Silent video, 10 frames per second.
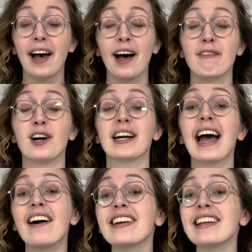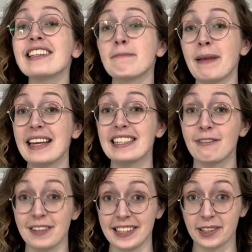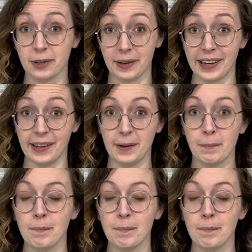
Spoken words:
of our calculus-based physics curriculum.